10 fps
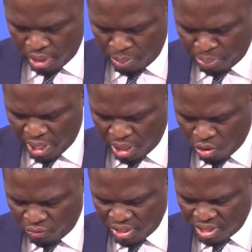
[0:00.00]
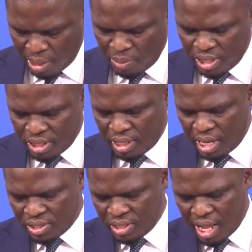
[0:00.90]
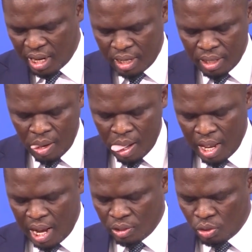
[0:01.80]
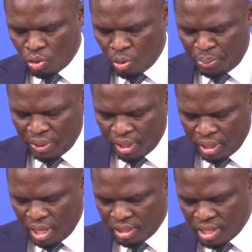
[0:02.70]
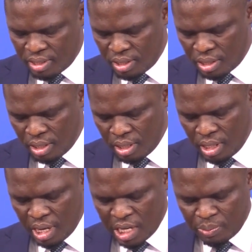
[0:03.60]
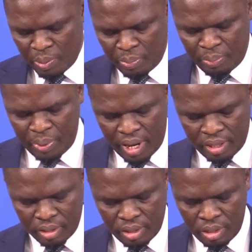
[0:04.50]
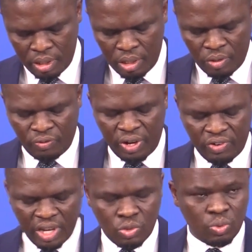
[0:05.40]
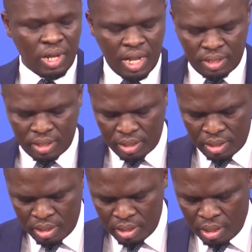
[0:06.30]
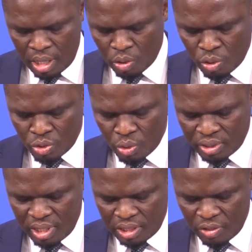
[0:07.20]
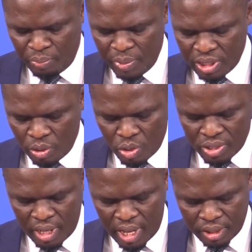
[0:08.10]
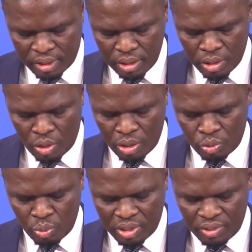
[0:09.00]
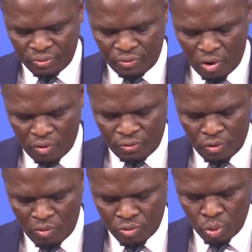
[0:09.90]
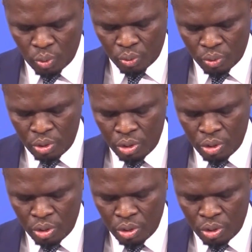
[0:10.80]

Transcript: the bill of establishing National Anti-Doping Agency has been prepared. Furtherance to that, a consultative meeting was held on the 24th of June